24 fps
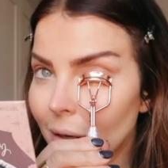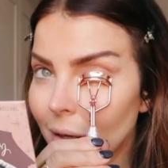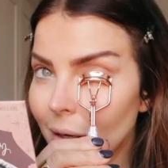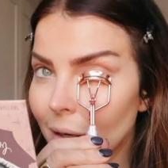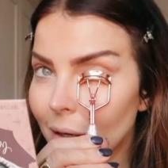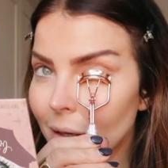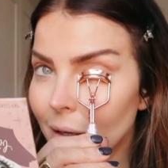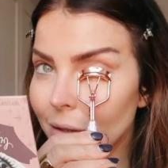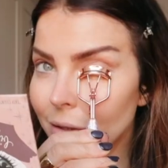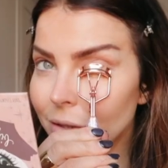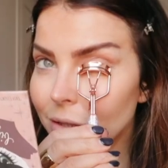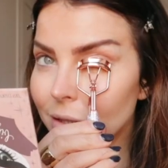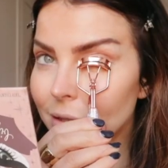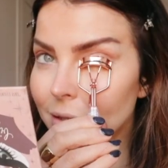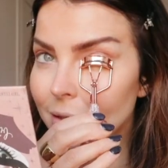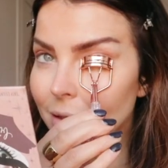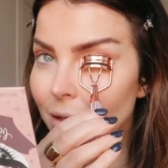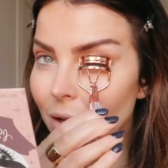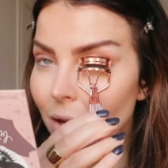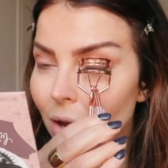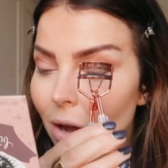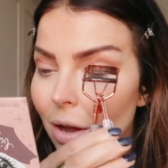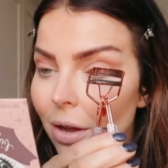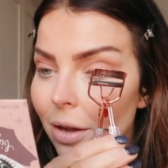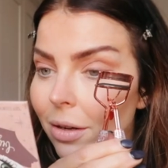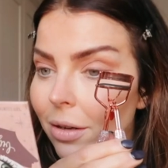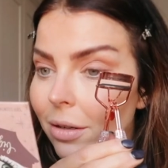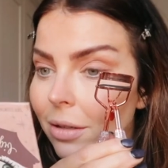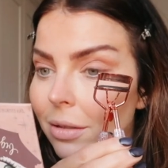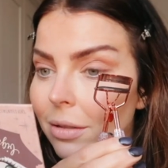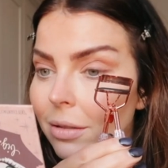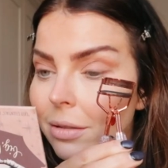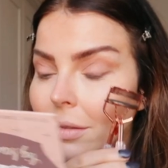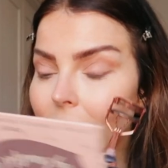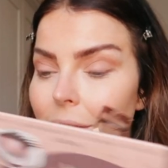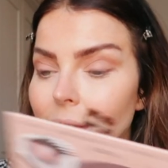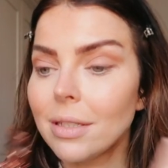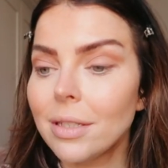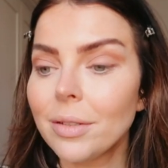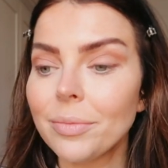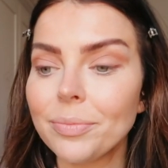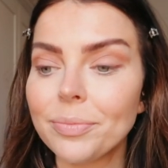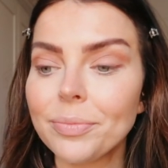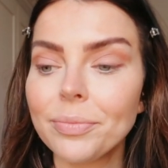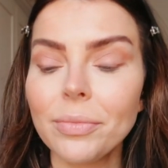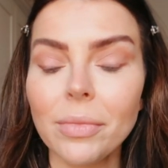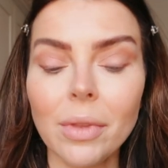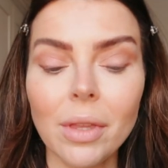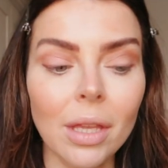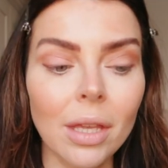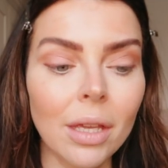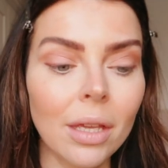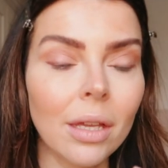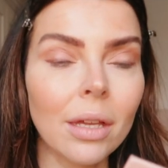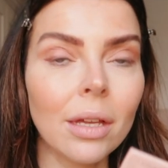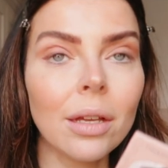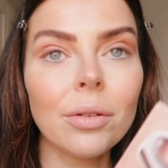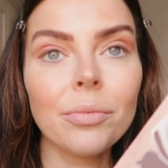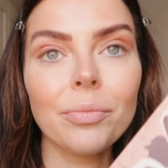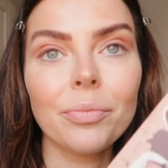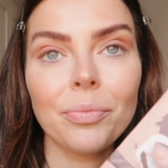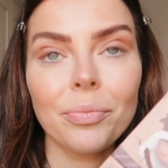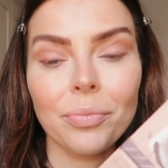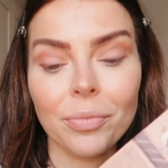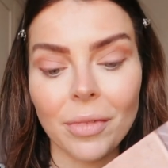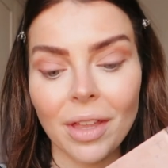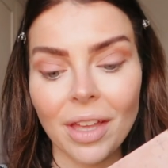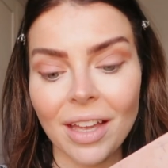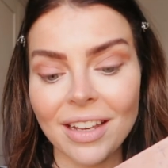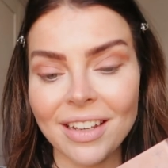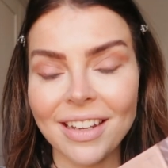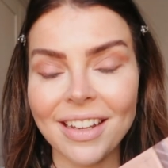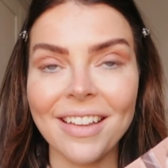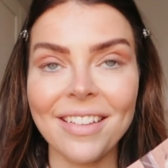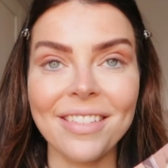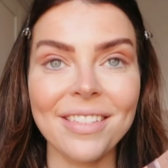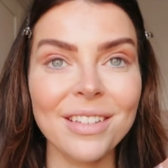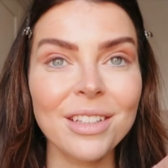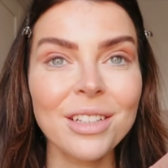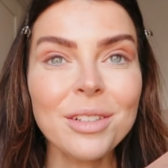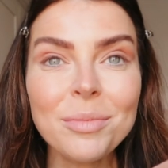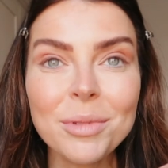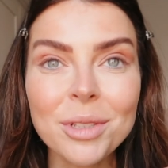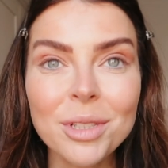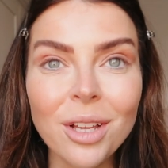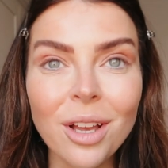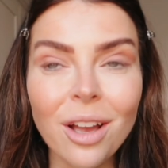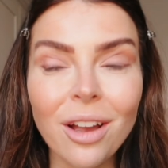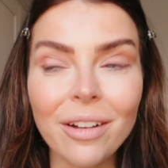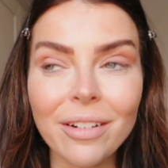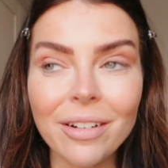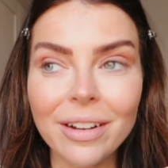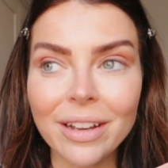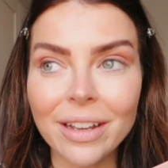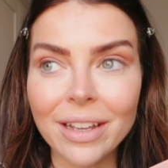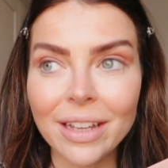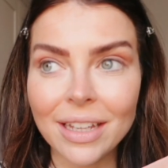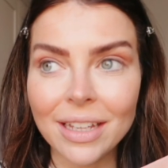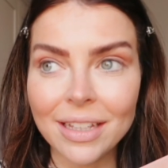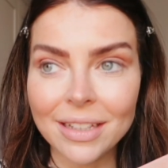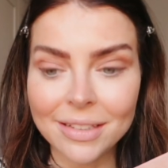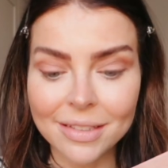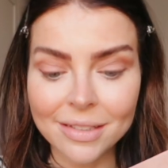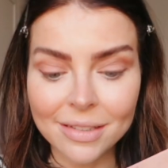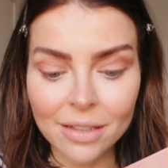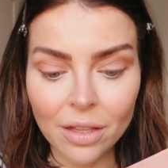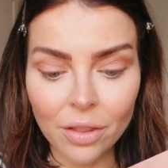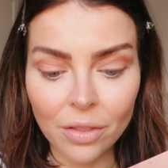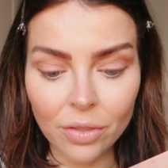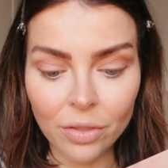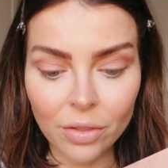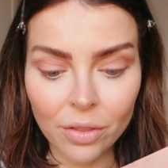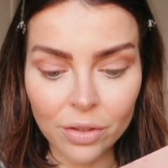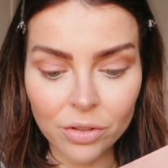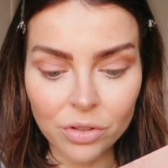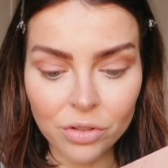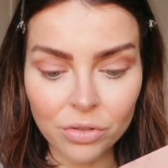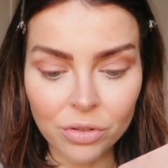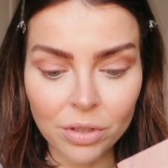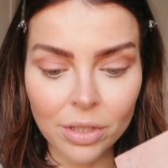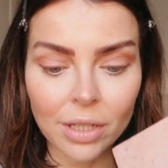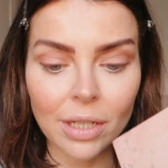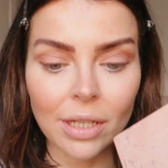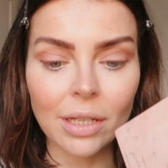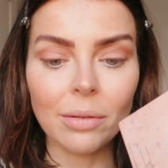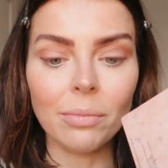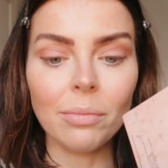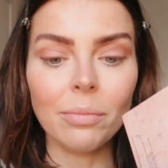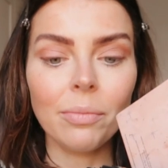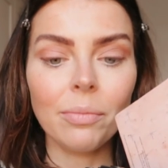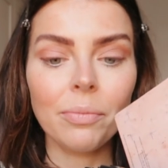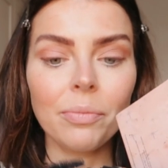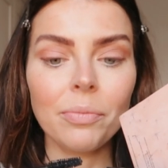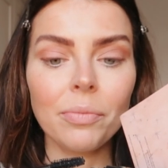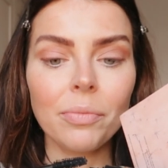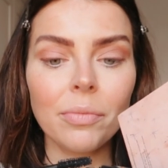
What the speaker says: Eyelashes curled, and yeah, this mascara is the dream.